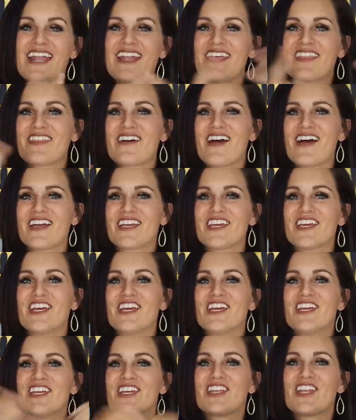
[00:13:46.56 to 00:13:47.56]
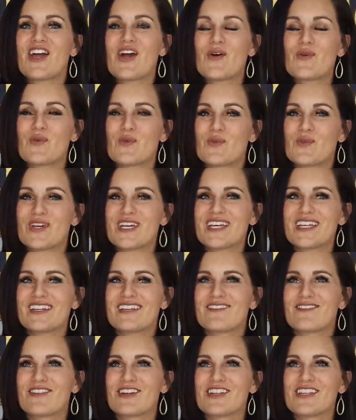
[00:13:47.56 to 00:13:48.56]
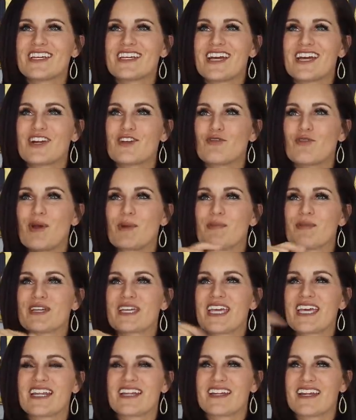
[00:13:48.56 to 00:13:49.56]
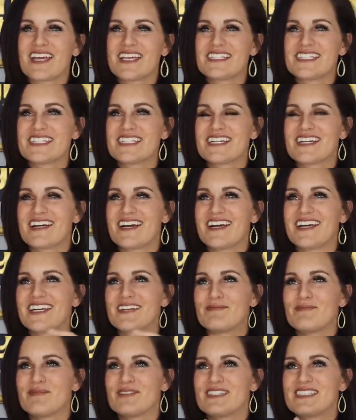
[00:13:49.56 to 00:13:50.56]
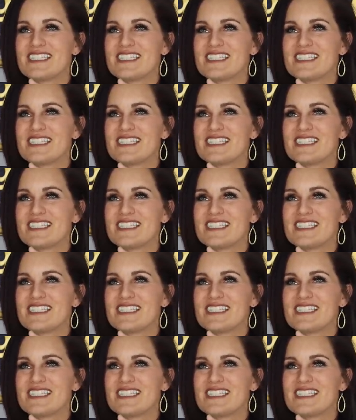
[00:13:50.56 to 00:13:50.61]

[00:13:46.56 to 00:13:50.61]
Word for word: and I thought, you know, we could really kind of replicate an idea I